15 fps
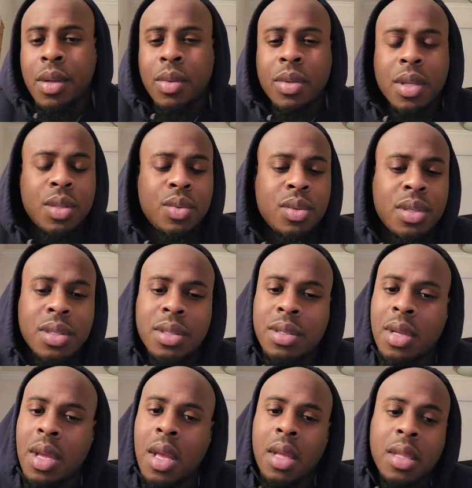So this
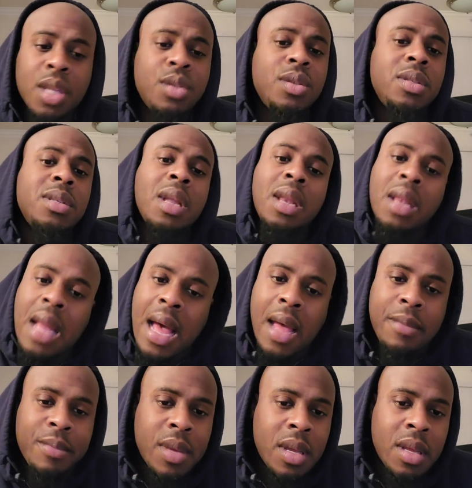was a
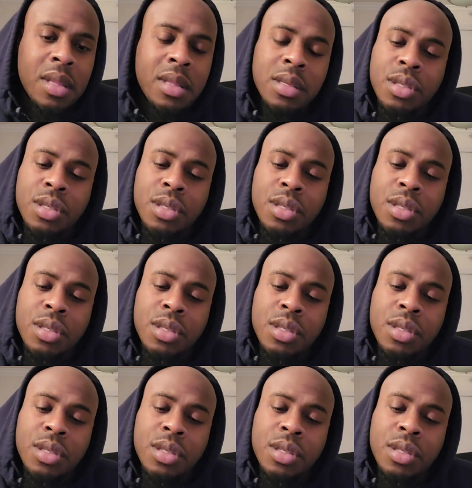lot, man.